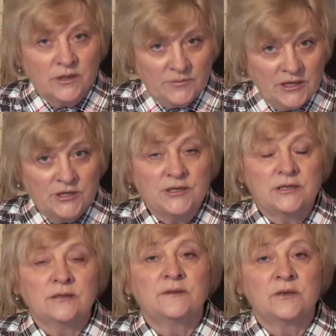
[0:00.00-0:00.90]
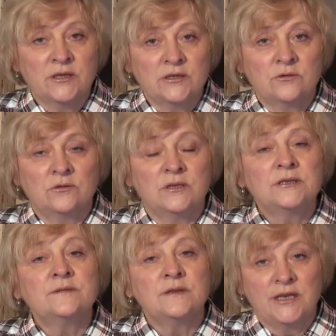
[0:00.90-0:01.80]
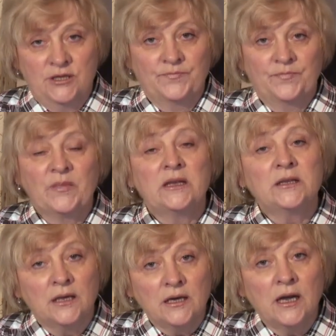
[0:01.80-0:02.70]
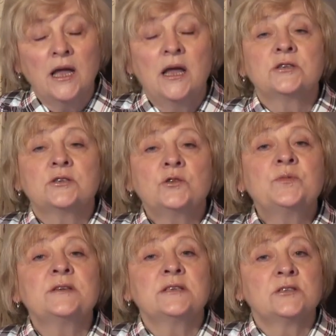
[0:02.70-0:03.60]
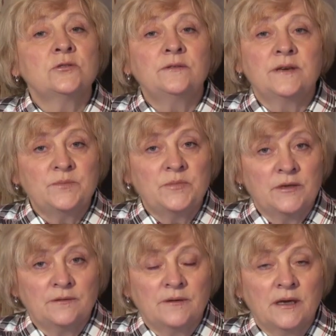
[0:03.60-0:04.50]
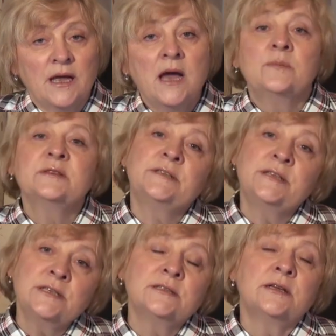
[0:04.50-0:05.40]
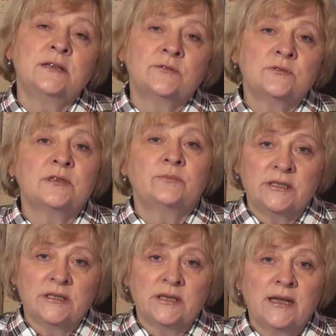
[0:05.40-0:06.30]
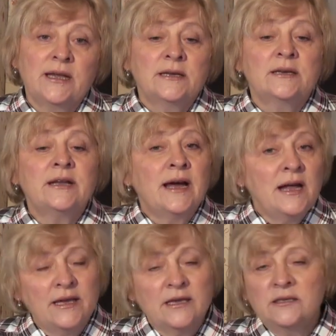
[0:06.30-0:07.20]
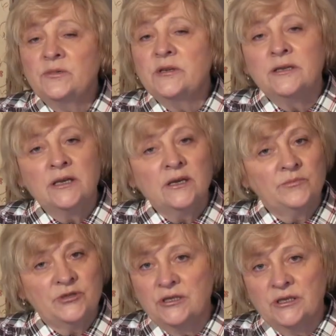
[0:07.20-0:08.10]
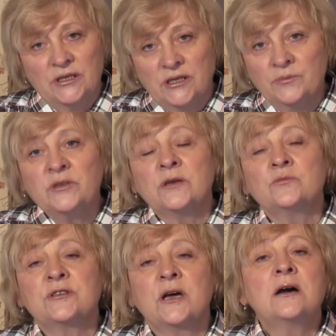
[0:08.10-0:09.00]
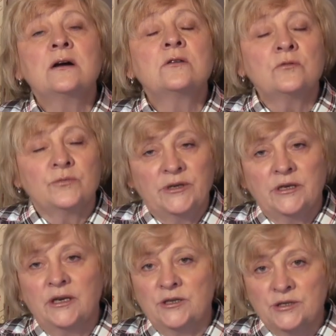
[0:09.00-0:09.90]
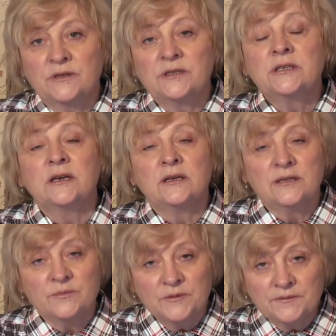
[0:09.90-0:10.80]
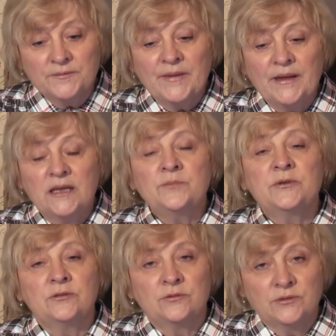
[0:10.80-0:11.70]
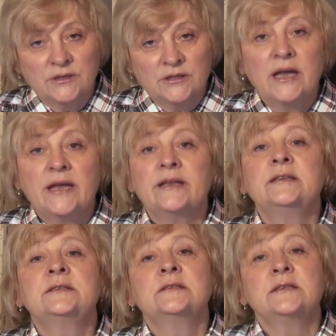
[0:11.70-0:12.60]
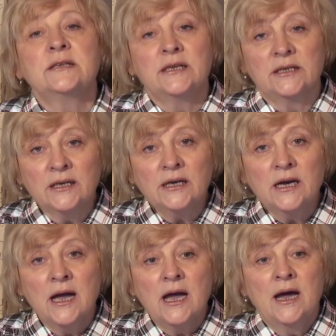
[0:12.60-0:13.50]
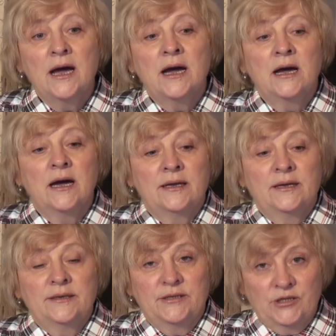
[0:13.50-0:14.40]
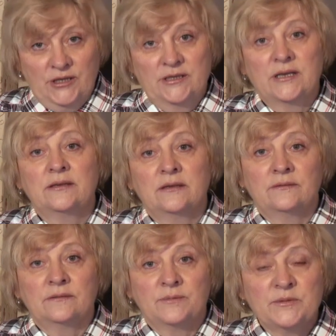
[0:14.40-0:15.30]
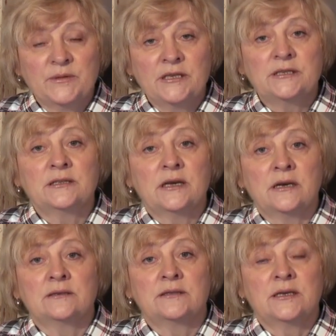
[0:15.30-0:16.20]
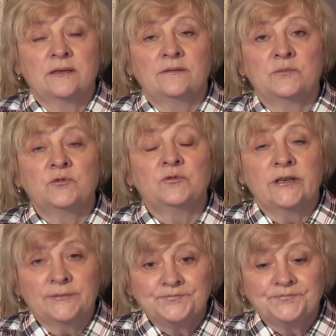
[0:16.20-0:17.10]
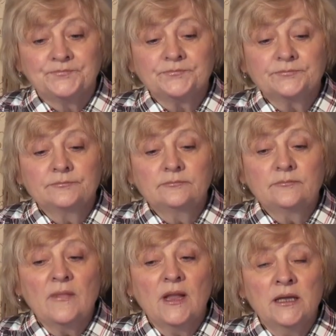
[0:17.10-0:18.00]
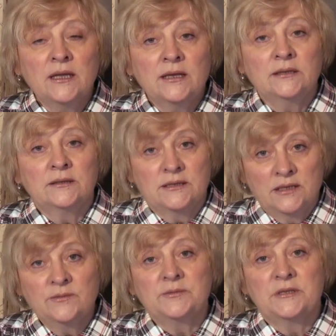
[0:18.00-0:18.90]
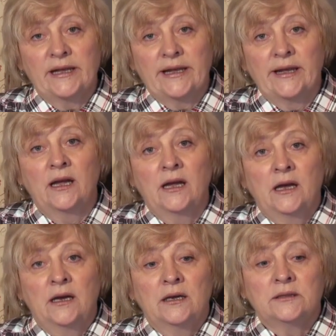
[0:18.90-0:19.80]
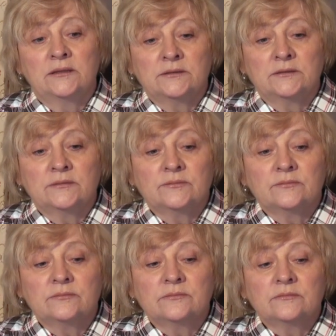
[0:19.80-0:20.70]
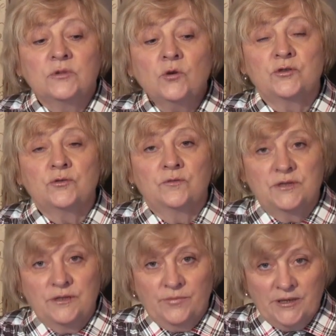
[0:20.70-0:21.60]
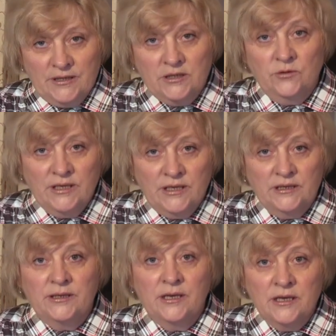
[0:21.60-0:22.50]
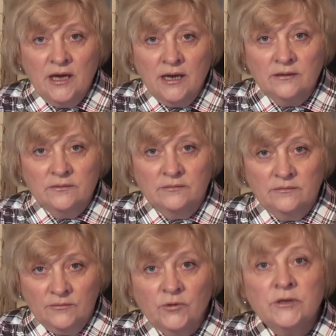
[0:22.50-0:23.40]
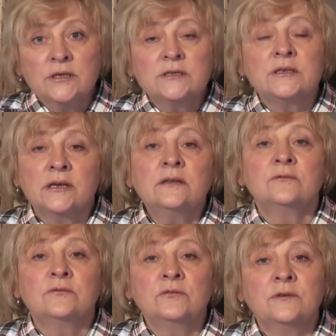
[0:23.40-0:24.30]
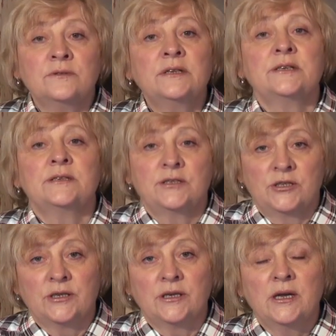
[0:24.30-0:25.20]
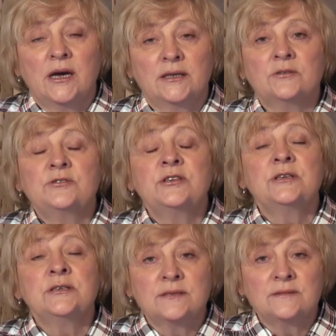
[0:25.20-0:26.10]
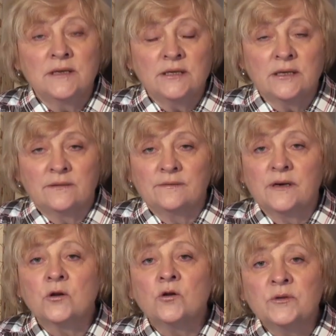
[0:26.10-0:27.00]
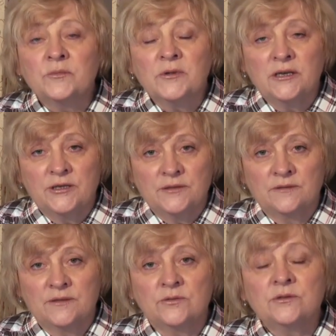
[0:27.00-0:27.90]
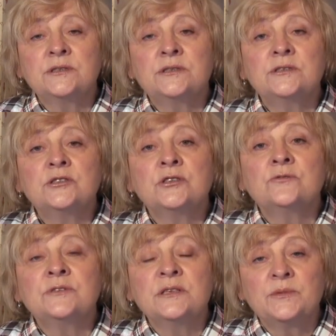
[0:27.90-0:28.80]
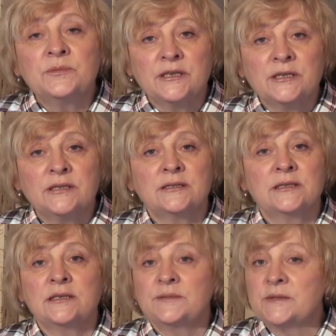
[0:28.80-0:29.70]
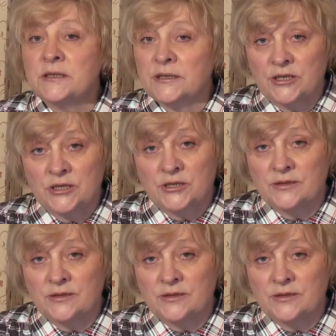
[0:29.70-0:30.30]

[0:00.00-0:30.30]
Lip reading: You know, long time ago I read a newspaper article about one scientist. He was so irritated with all those talks about the other world and life after death that he began to study those questions with his like-minded friends. He finally came to conclusion that life after death does exist. After it, all irritation was swept away. When he died, he began to write letters from the other world. He found a medium in Africa and dictated the woman information.